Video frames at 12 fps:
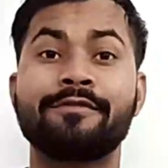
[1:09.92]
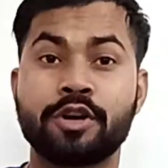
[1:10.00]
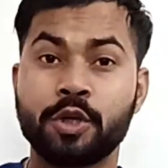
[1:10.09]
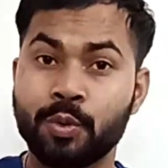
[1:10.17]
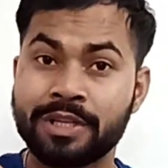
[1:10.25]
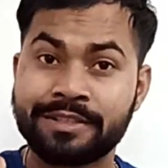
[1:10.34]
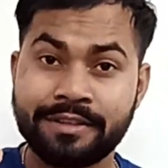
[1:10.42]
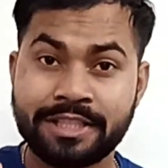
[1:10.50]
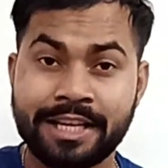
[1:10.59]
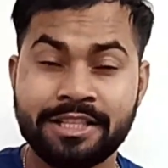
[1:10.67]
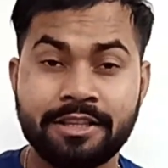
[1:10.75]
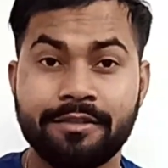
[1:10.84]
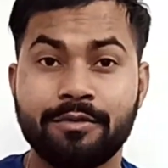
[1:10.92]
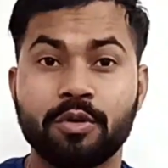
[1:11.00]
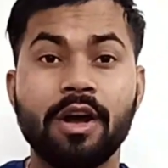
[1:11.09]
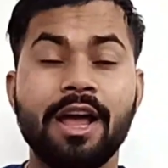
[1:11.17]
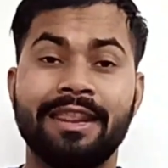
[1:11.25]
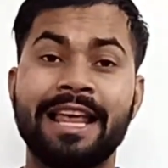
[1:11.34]
for a US visa interview.
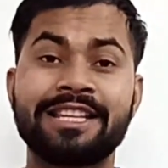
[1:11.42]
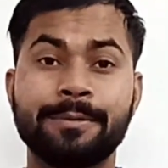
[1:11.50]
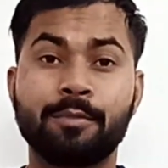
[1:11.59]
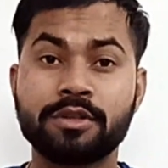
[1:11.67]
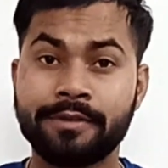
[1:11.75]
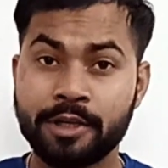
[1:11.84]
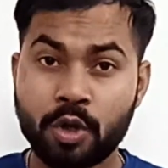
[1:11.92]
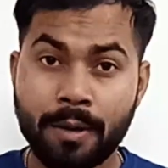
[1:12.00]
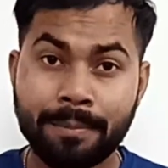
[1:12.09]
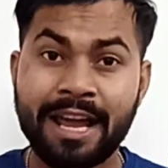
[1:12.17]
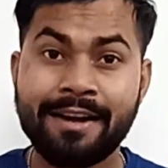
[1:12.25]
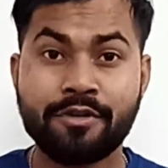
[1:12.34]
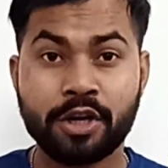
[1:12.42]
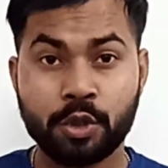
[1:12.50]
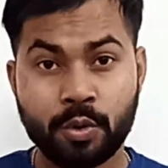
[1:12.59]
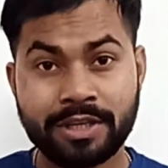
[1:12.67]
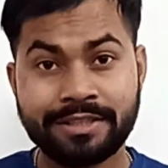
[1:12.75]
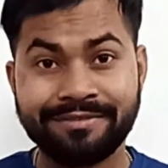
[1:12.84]
Like suppose when you apply for a
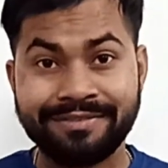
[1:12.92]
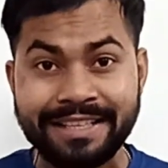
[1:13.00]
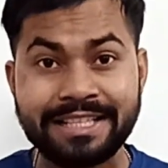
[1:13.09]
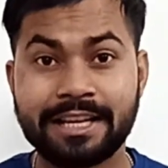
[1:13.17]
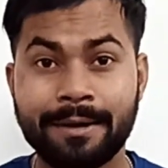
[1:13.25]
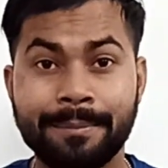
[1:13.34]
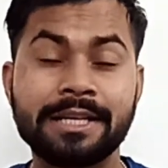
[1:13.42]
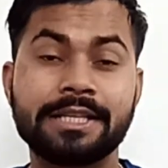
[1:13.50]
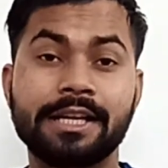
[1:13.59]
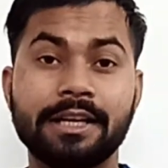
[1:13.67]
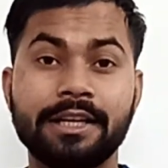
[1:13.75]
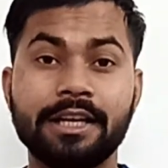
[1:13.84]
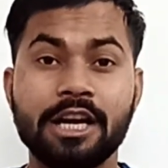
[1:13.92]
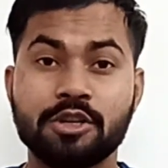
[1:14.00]
US visa, basically,